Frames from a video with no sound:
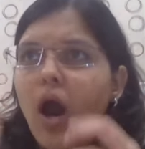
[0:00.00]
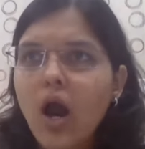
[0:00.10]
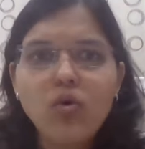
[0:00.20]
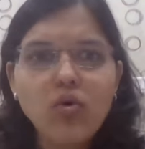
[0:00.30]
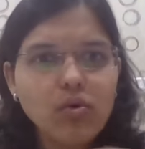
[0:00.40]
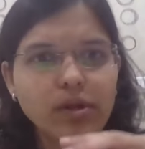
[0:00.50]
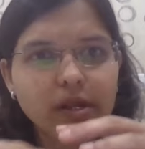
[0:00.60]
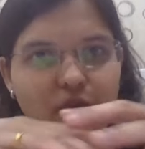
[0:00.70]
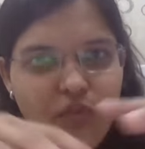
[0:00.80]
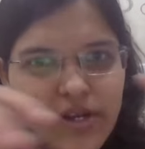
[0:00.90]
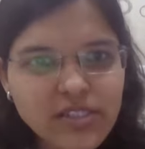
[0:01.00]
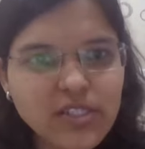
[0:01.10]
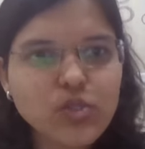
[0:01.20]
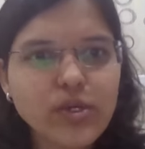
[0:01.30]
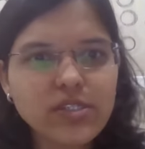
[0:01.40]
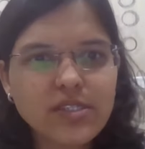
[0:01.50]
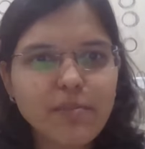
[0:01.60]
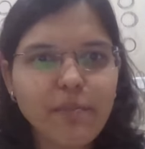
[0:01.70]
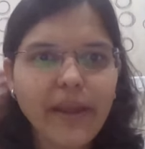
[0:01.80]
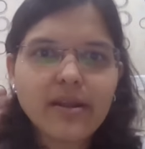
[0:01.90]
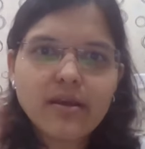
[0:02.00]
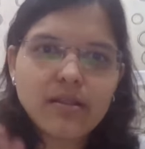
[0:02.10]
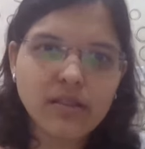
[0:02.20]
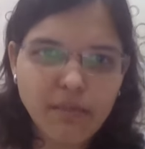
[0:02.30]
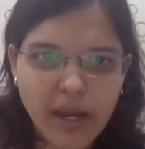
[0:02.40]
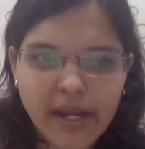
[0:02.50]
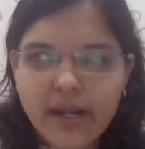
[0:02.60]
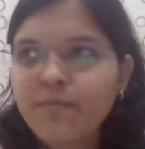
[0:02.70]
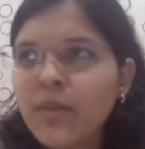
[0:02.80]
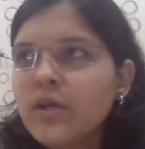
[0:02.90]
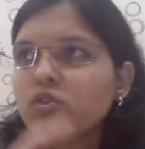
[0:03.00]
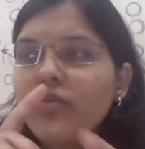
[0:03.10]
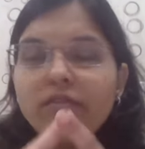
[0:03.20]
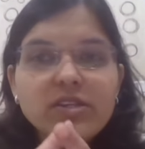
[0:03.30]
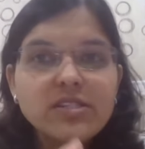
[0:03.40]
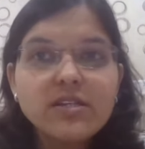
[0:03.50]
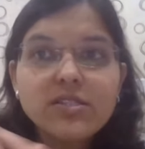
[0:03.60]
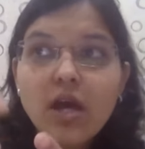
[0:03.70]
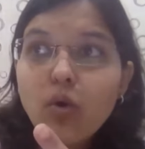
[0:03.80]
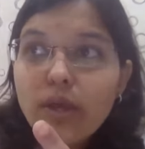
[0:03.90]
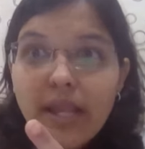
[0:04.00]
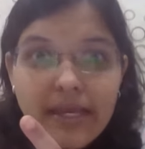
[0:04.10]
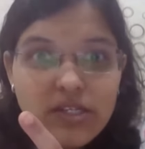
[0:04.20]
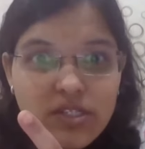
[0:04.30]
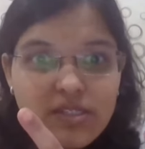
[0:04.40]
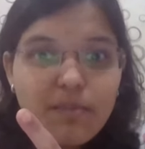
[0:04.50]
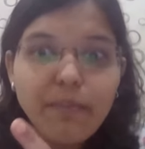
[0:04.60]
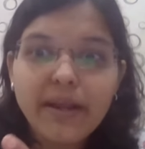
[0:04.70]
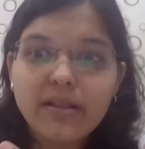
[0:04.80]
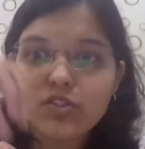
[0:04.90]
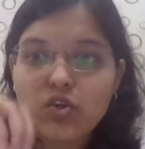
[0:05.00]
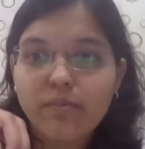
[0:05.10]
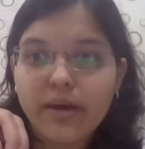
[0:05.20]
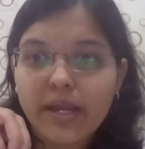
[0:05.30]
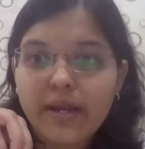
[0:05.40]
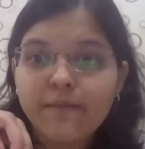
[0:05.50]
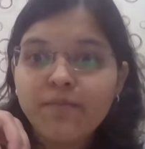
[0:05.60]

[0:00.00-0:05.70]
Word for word: how different situations impact the market. So we have discussed how elections impact the stock market.